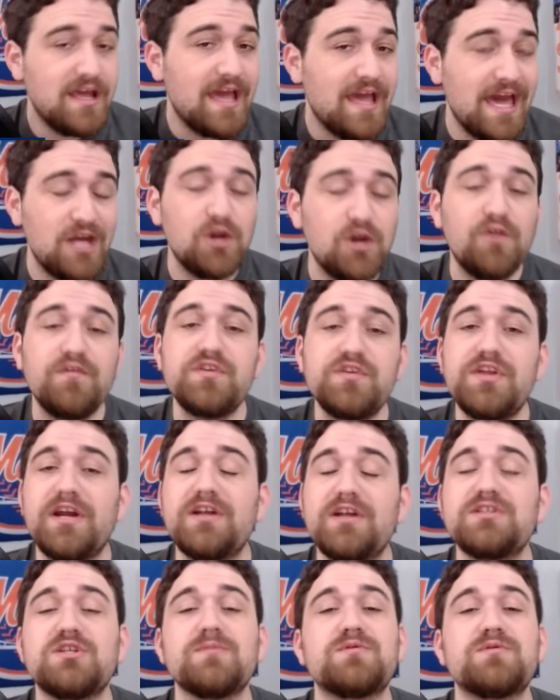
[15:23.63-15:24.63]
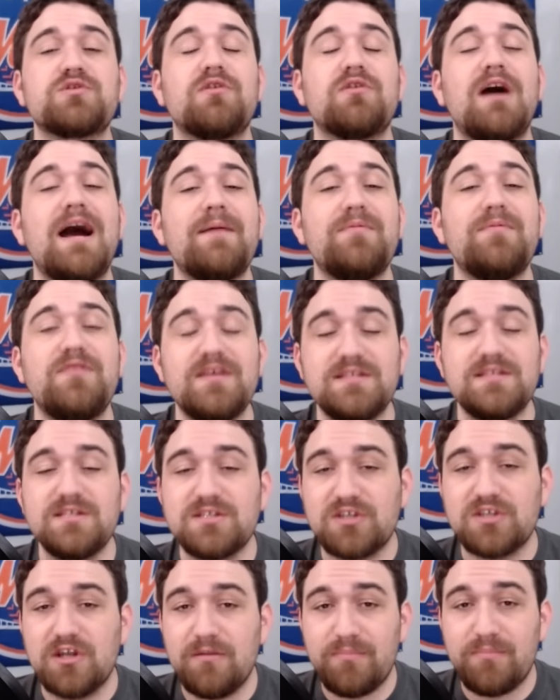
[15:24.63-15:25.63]
Head over there and subscribe. This is
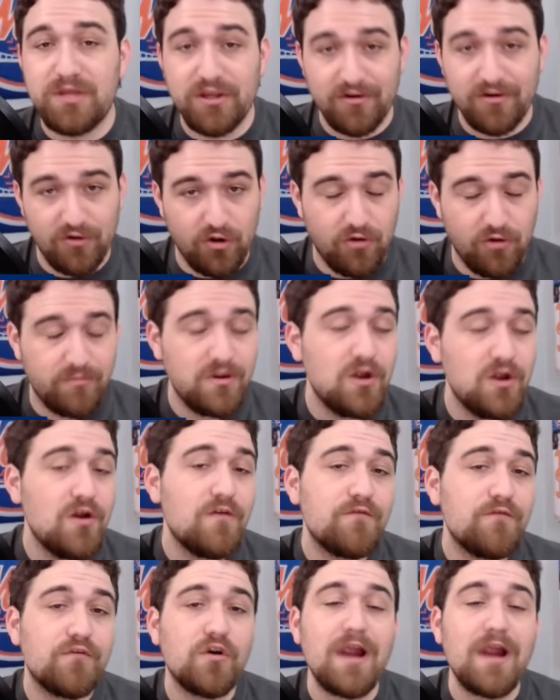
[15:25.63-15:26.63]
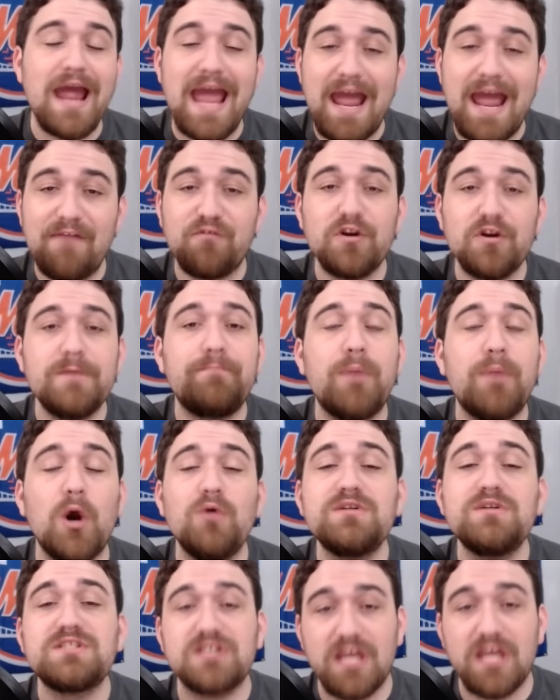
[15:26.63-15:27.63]
going to be your home for every
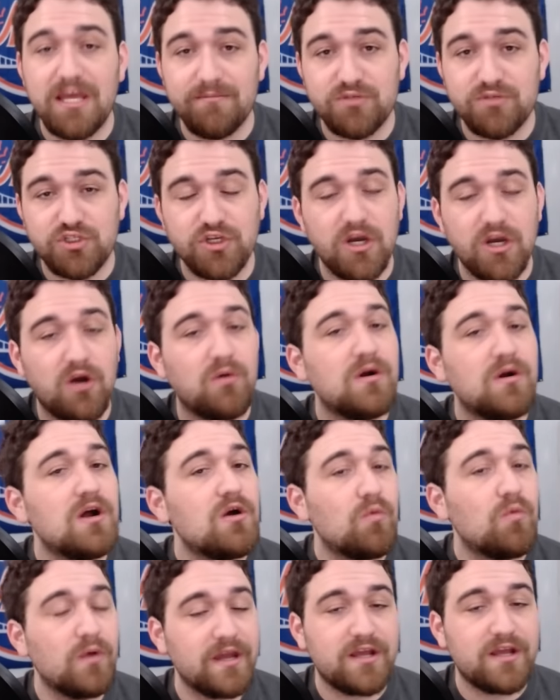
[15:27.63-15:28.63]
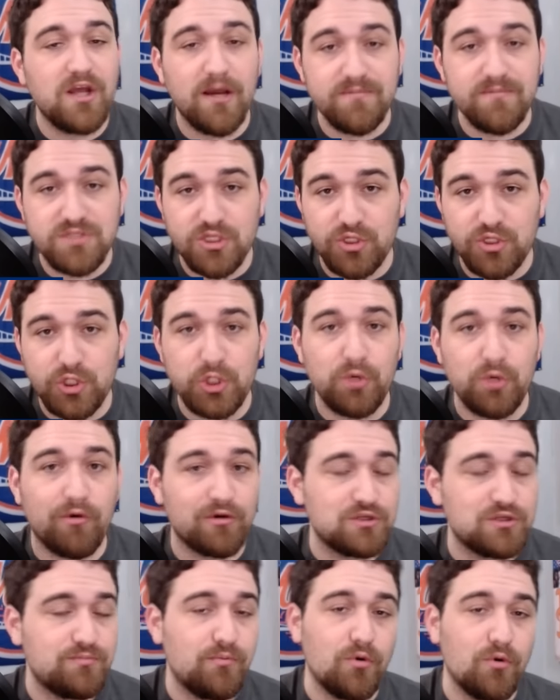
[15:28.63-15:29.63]
post-game show when it comes to New York
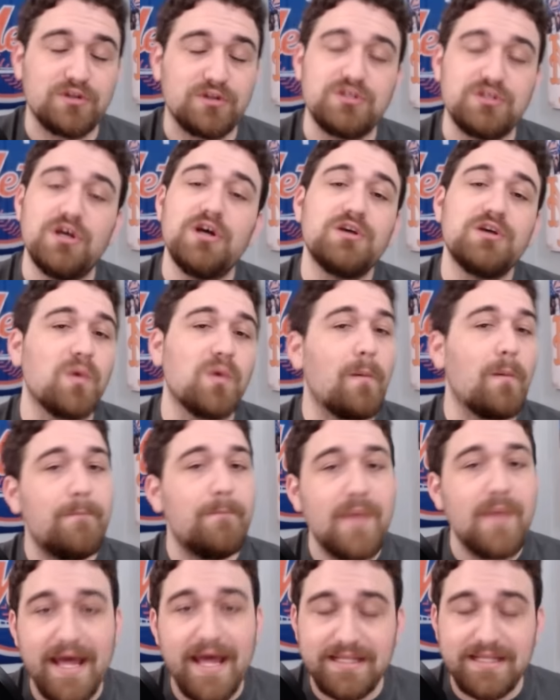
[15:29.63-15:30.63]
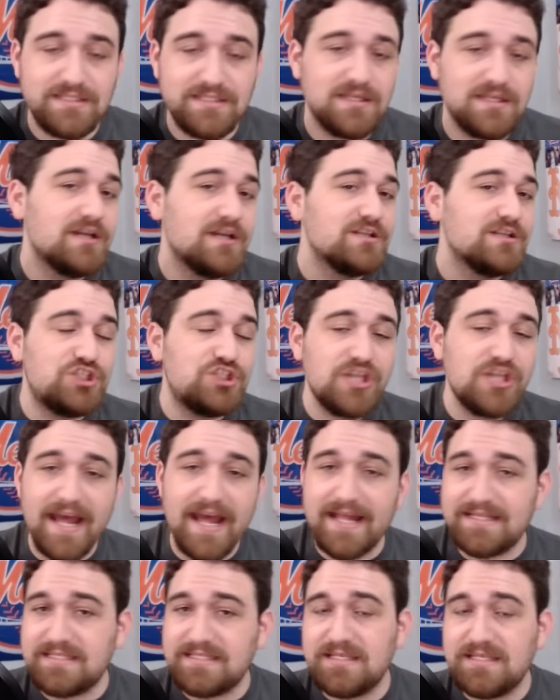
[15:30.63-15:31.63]
sports. So Mets,
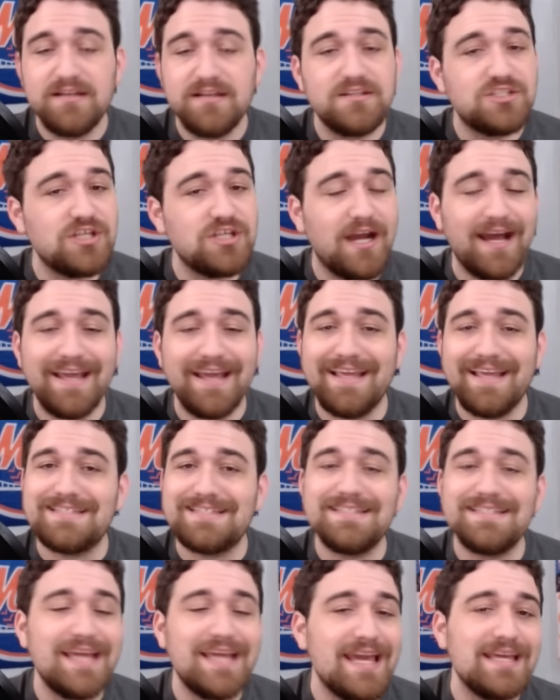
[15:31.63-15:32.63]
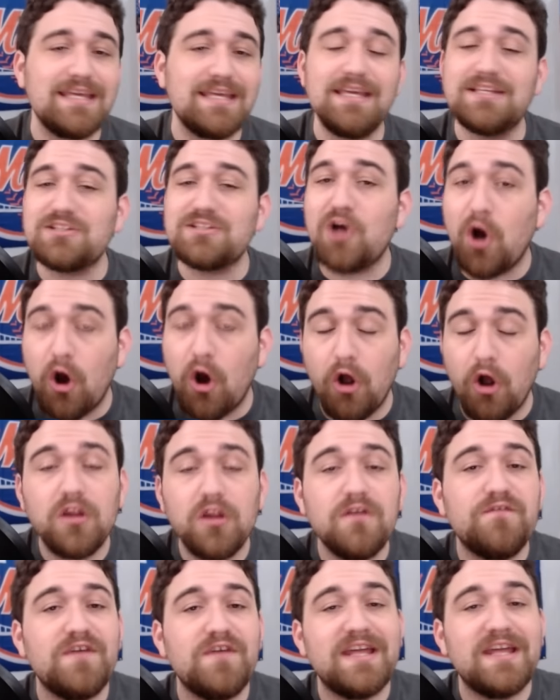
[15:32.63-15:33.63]
Jets, Giants, Yankees, all
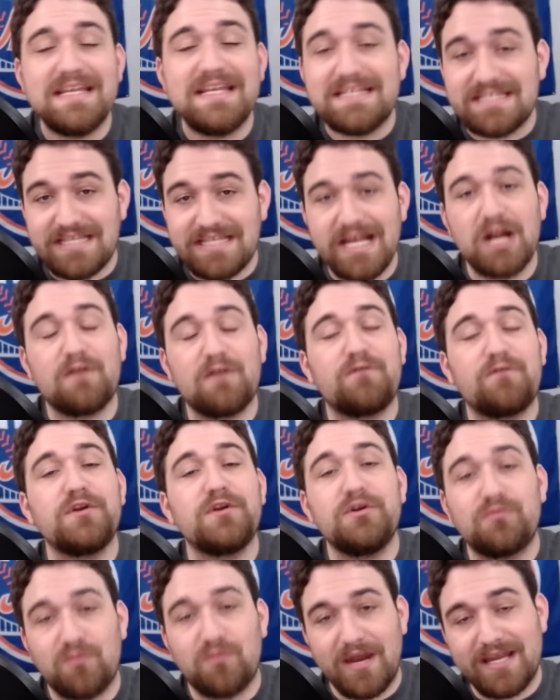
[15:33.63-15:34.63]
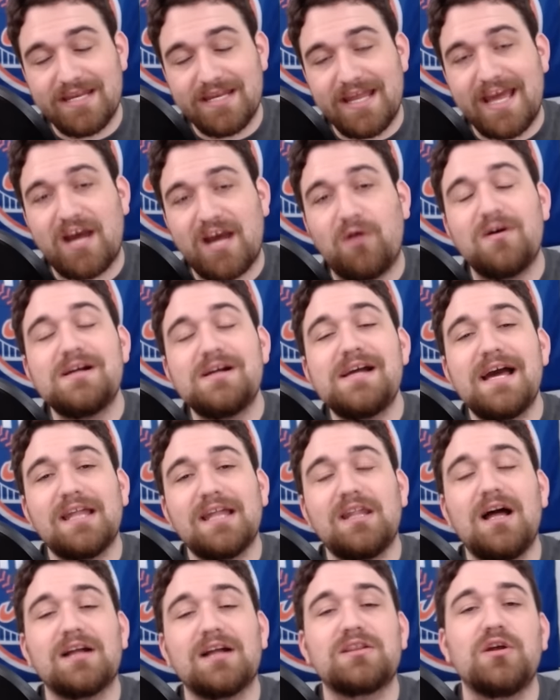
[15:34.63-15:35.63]
of it is there for you right now at
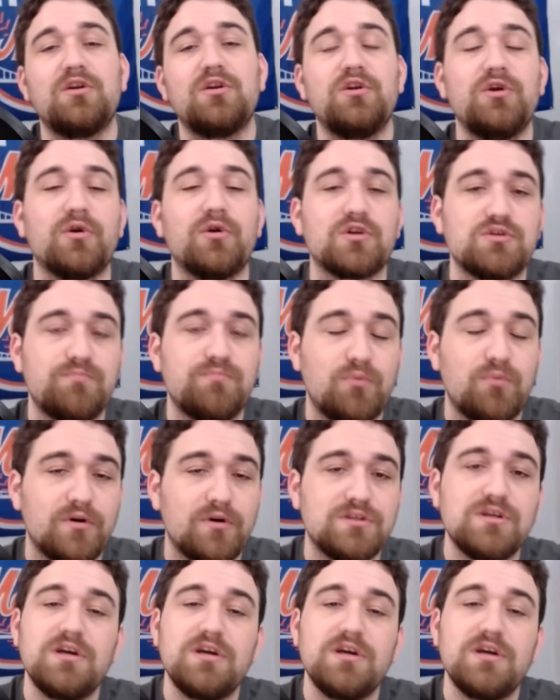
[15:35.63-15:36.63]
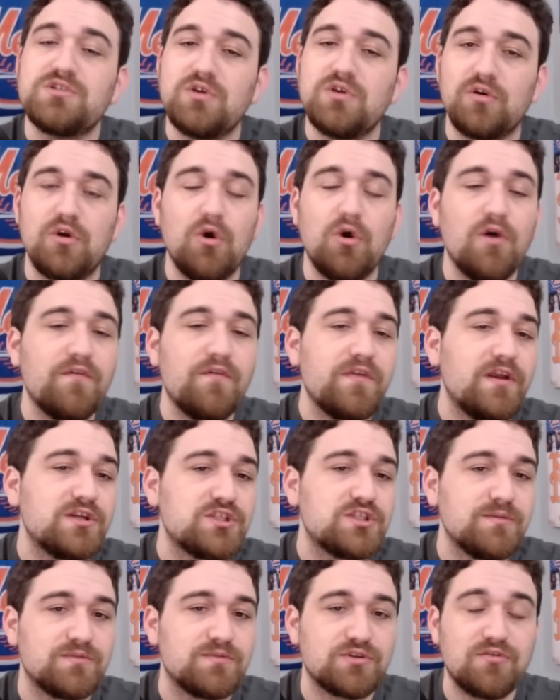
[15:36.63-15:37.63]
Locked On New York Sports. So go over there,
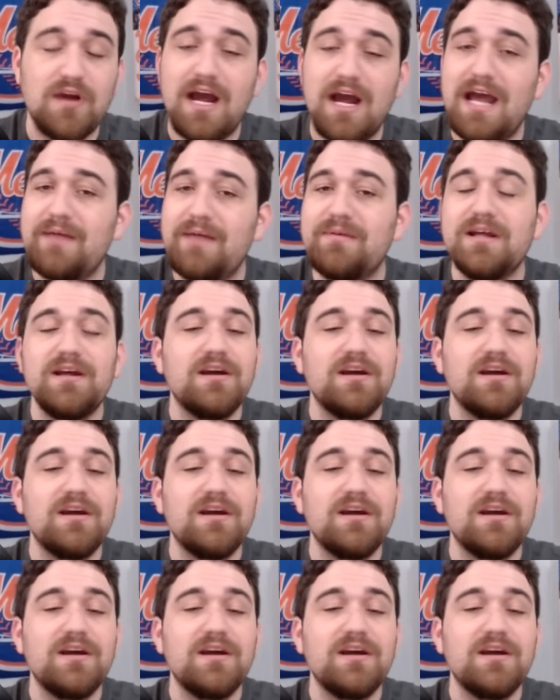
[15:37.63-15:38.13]
subscribe.